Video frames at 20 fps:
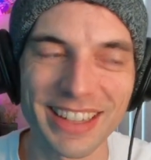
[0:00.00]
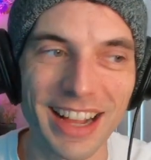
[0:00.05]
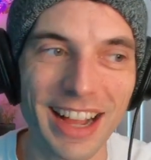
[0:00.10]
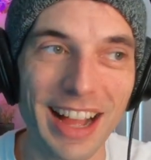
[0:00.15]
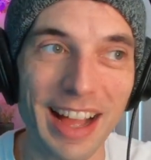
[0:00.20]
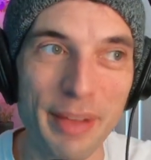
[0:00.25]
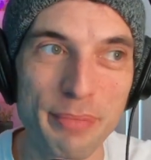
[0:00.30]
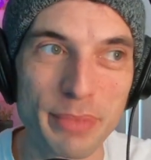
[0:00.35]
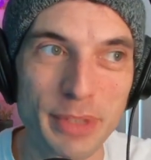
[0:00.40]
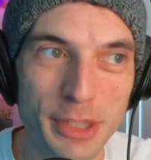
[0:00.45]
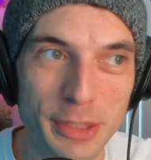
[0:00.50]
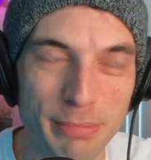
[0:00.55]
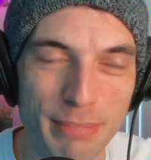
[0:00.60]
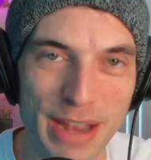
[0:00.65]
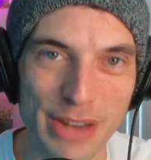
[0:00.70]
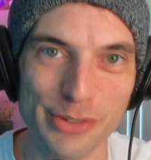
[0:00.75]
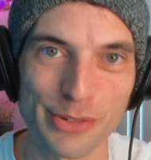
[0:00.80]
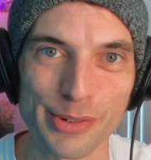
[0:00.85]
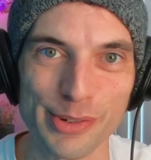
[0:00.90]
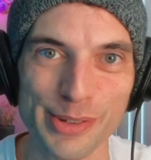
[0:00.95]
I'm
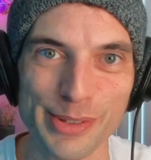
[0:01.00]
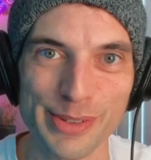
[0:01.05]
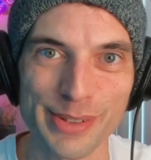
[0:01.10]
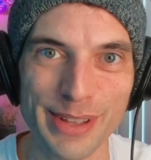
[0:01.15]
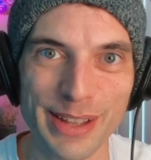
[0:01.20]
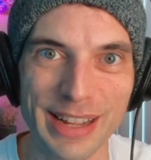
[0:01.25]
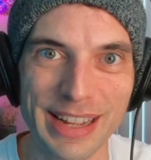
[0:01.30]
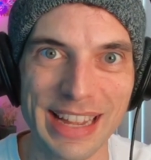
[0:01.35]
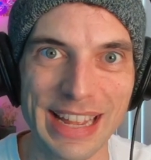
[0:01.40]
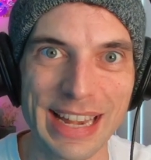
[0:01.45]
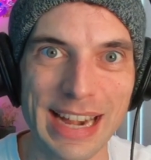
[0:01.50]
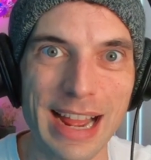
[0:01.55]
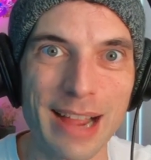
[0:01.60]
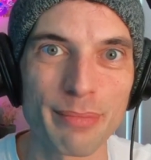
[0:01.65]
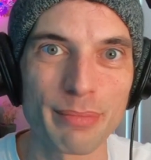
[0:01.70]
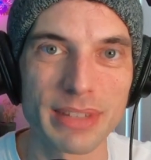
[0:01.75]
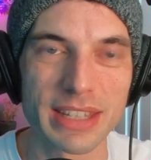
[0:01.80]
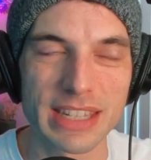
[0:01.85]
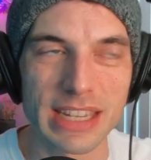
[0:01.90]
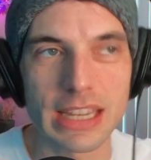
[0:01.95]
special and
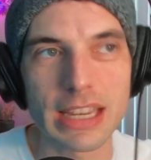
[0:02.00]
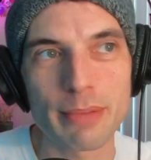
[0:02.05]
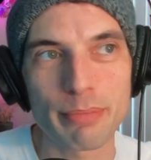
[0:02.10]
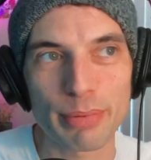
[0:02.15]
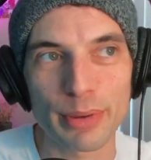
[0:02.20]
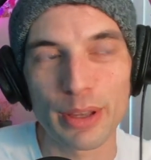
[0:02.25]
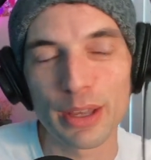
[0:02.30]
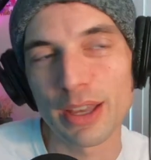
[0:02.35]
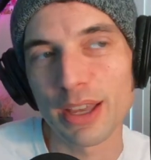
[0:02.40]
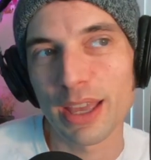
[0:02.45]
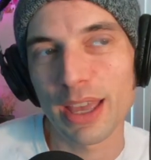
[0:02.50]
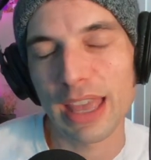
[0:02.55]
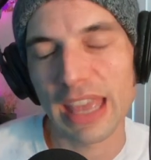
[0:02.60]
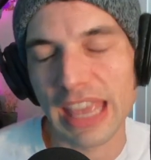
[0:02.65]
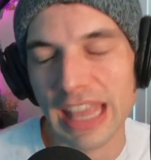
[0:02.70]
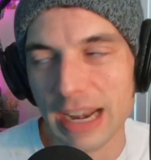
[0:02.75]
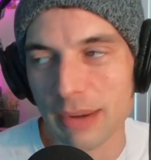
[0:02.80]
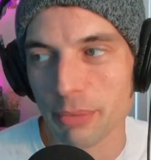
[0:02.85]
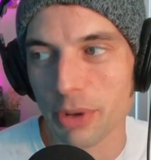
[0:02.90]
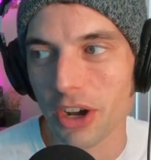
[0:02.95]
I'm deep
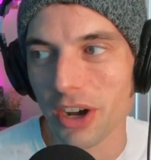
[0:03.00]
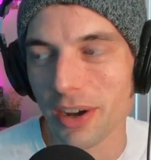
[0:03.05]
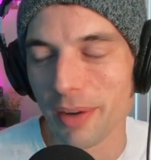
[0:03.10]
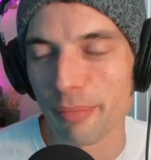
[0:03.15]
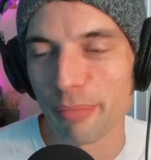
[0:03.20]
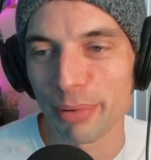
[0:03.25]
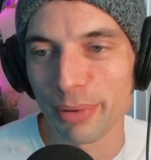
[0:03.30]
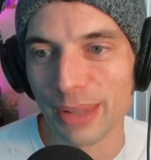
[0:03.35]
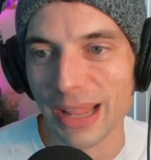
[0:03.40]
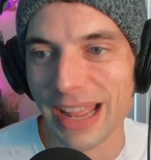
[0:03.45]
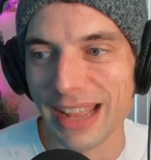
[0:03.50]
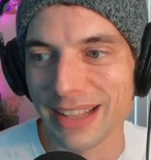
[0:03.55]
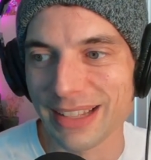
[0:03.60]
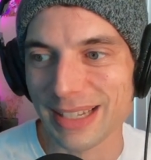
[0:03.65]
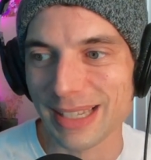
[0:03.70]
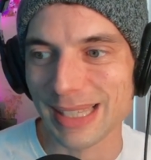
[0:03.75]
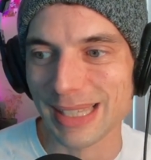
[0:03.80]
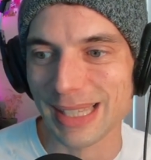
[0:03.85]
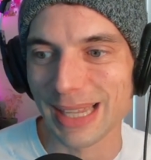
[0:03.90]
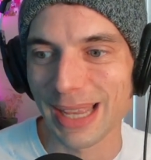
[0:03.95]
and I'm
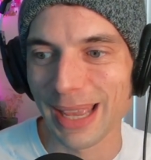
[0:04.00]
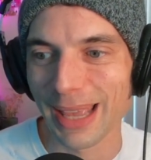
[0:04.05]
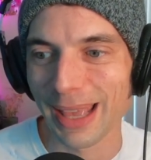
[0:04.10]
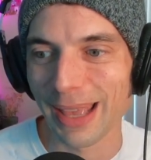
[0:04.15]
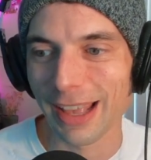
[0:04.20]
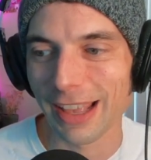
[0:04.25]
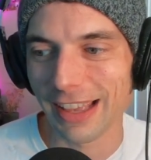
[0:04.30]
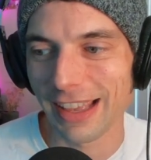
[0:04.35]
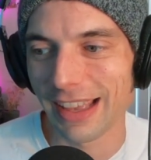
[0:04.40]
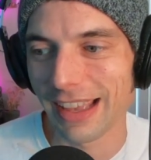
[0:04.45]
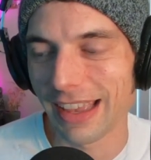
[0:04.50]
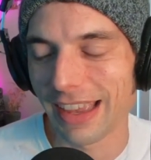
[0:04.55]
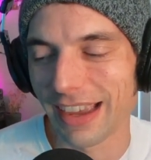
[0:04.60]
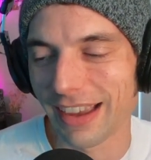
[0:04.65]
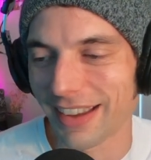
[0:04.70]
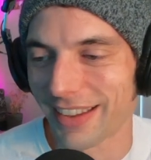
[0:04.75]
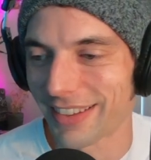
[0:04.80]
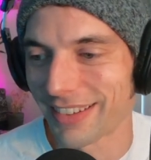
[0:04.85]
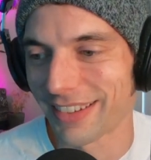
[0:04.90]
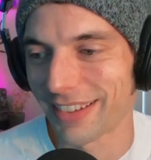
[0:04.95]
complex.
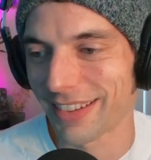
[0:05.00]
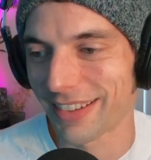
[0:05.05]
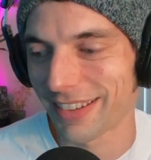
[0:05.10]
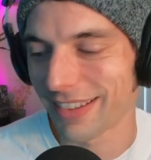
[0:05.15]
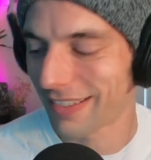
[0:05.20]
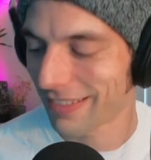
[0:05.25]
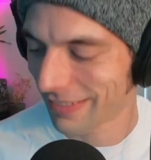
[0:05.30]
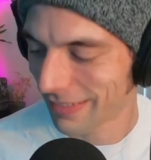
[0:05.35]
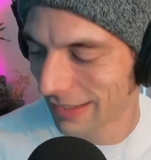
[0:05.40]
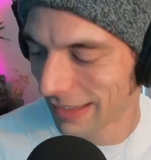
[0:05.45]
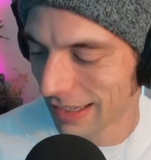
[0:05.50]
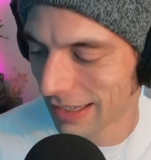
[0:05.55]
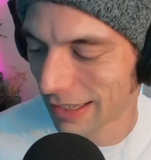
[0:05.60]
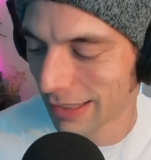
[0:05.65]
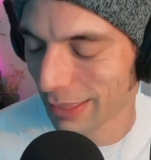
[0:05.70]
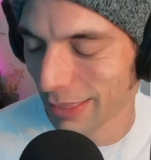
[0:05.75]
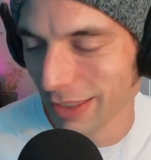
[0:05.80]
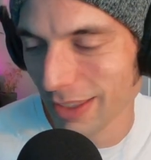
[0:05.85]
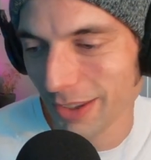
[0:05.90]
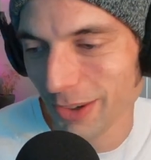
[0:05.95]
And I
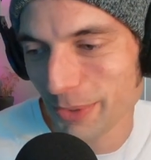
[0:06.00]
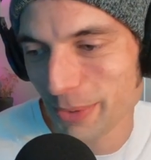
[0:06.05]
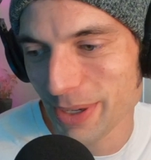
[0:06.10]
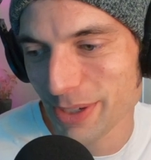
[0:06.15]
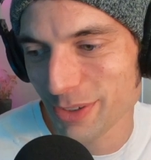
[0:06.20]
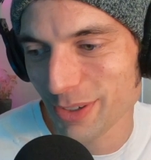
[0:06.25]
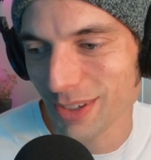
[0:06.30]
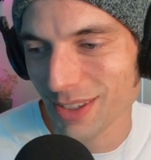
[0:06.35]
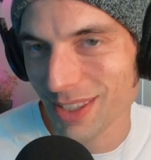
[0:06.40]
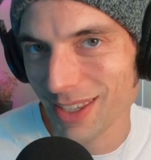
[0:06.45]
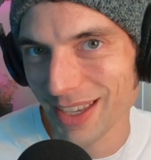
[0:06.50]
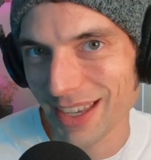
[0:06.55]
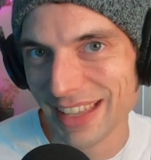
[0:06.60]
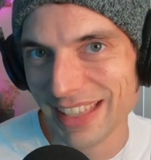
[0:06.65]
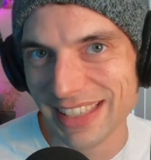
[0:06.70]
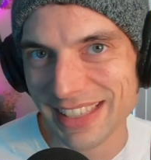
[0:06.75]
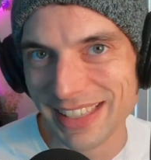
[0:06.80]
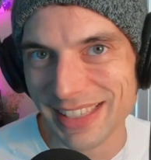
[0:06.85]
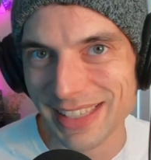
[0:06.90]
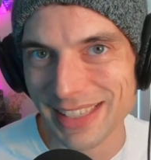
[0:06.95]
think we should
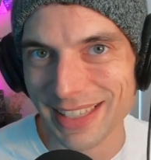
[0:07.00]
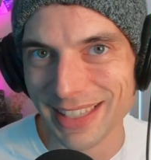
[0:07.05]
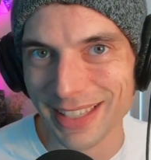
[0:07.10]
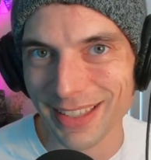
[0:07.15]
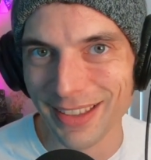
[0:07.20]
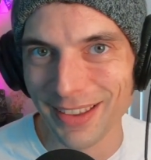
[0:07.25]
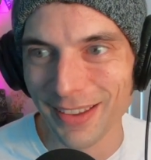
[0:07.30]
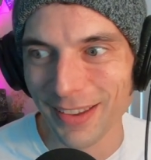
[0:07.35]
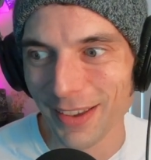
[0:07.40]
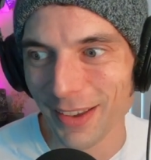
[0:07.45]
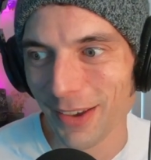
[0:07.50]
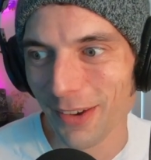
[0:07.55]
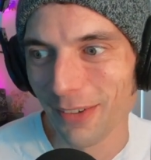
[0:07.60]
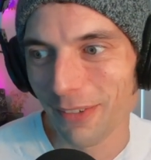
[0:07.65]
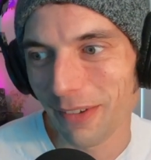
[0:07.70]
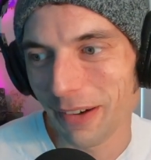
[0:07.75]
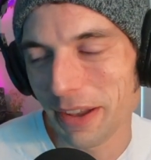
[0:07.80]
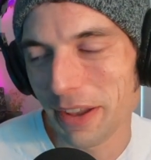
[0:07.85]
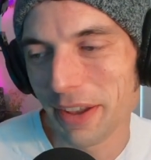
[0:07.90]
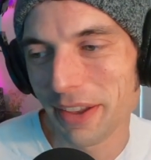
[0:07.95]
kiss.
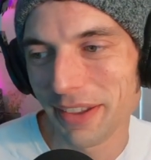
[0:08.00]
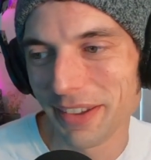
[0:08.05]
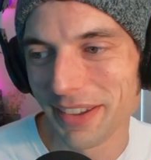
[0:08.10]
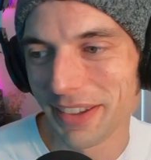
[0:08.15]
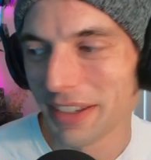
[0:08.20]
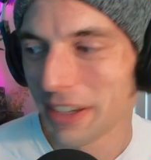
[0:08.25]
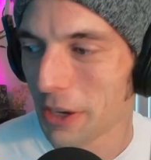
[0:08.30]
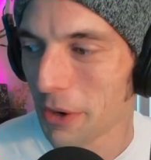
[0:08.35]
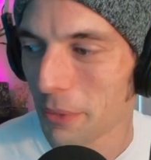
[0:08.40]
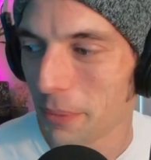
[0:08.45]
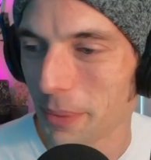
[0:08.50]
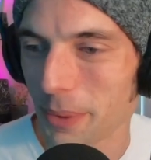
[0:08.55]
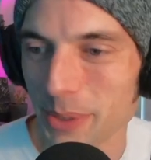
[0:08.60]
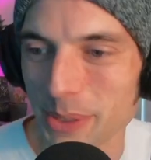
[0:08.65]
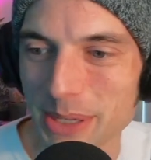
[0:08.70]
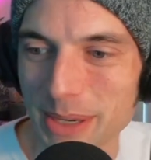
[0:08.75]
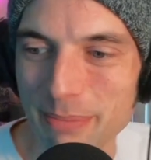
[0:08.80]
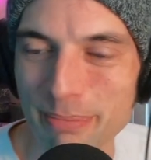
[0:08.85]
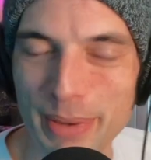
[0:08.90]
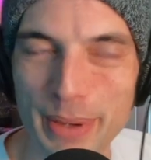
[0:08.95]

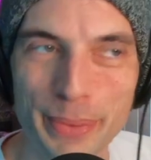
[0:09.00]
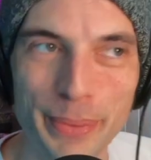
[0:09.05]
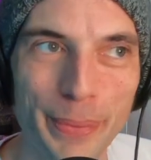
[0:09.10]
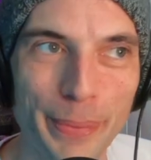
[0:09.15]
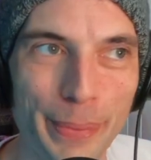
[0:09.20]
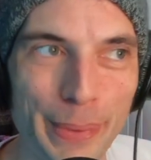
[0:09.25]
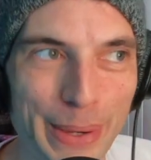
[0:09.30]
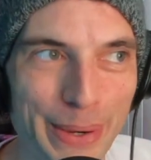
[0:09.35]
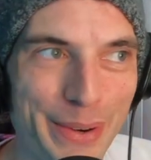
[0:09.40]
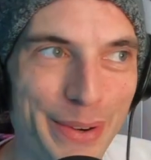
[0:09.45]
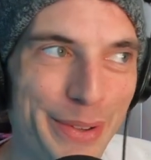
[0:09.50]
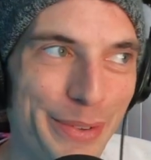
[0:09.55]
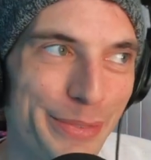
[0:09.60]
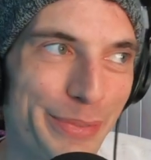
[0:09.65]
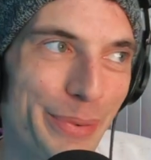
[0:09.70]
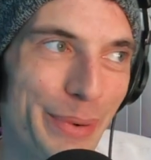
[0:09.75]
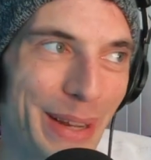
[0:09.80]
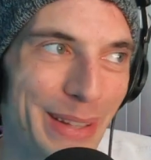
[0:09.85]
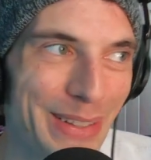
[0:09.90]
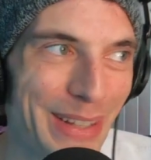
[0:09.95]
Wouldn't it be weird
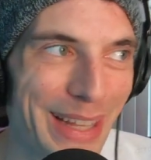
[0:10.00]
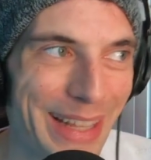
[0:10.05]
if we